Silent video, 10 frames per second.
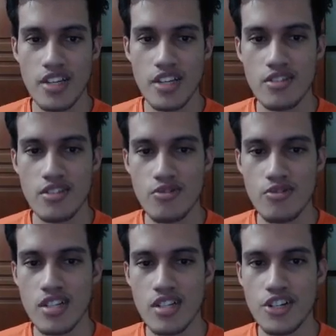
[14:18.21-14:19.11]
throw another
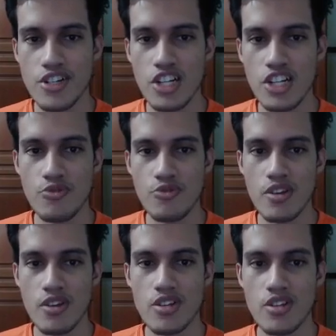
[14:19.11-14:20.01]
charge move, and we
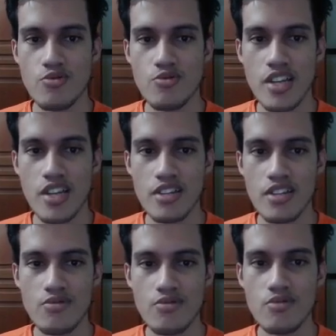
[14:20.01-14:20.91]
do get it
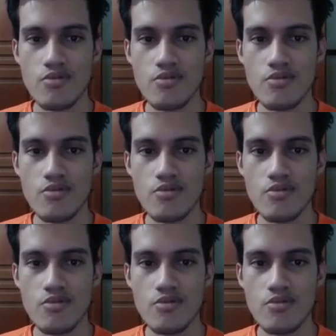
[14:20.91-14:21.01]
through.